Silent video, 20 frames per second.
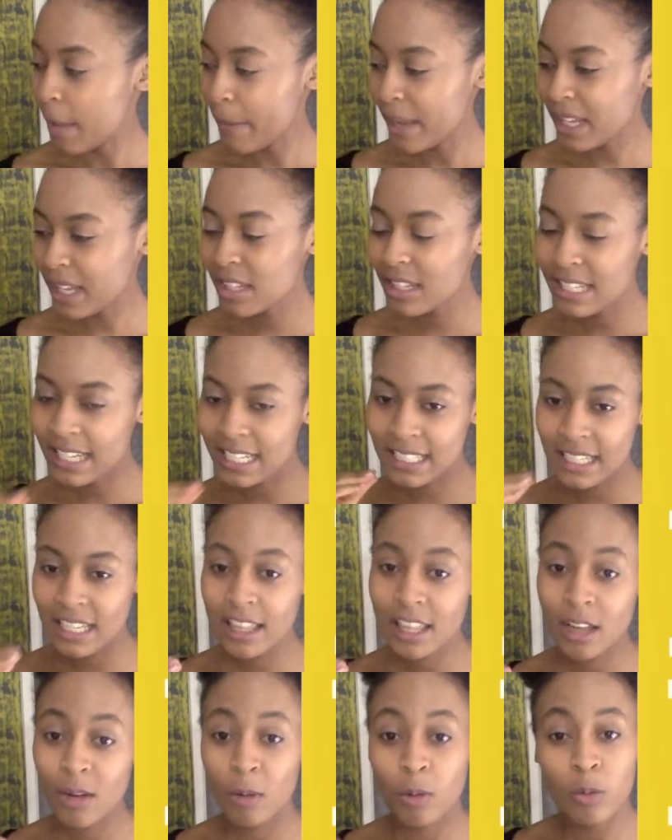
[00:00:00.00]
Back in the day,
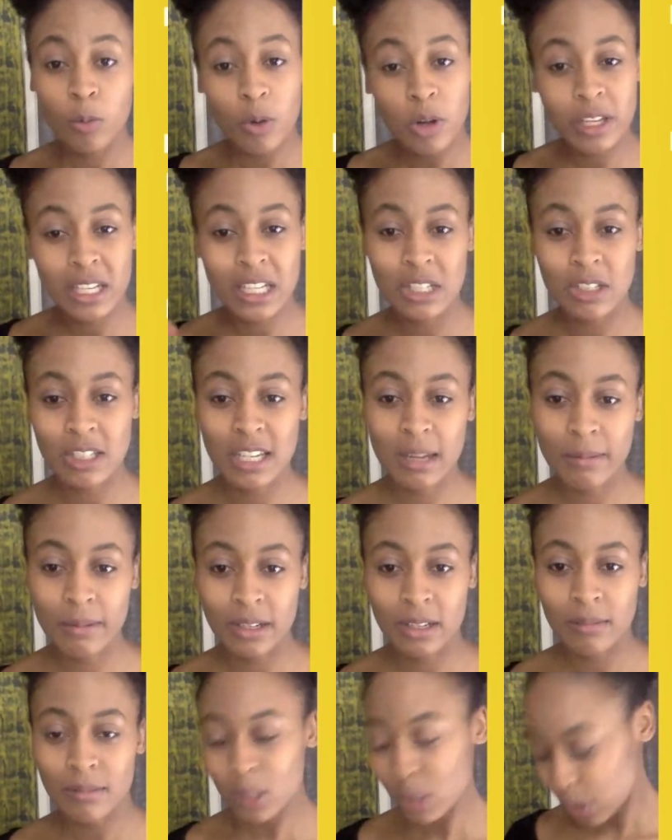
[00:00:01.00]
Cynthia would walk into
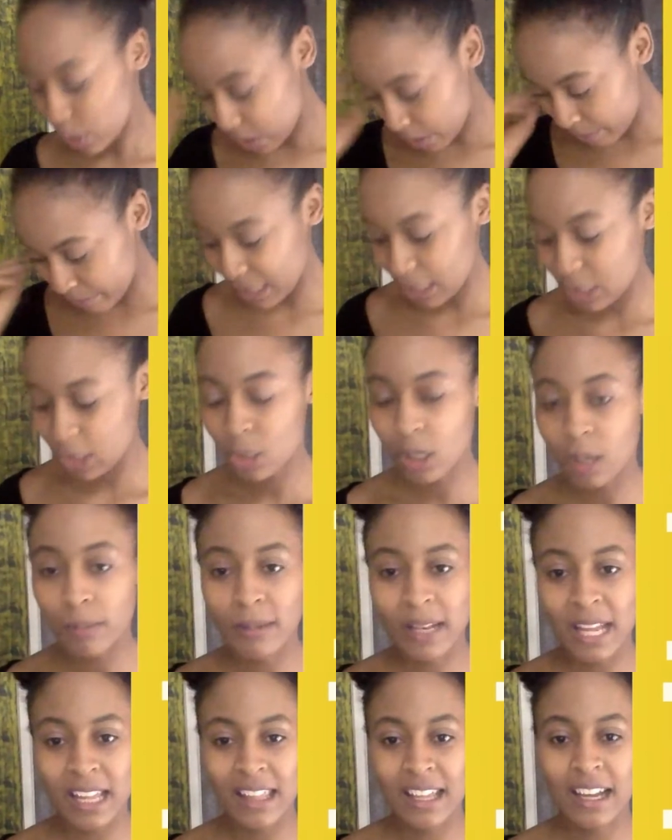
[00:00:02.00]
Debenhams or a big
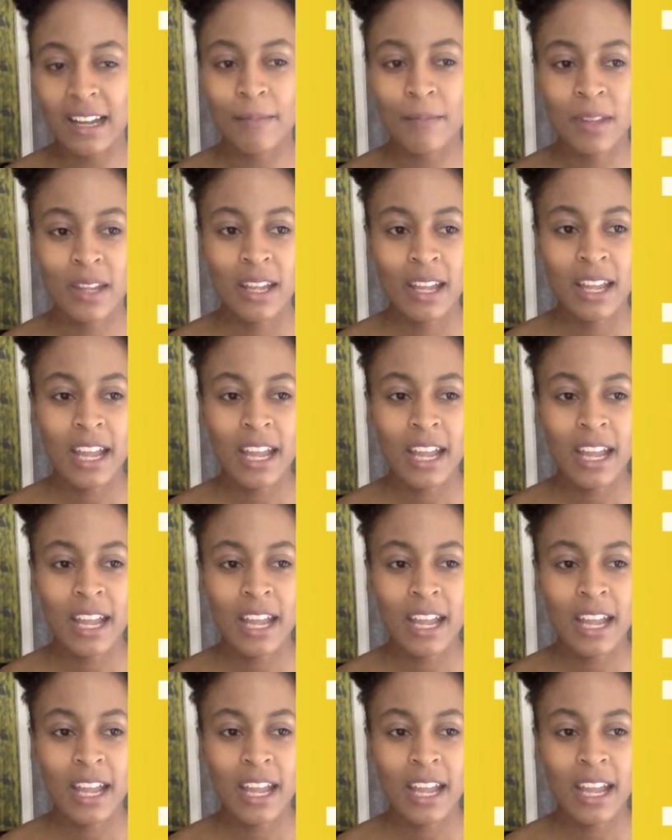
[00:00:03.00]
stop like that.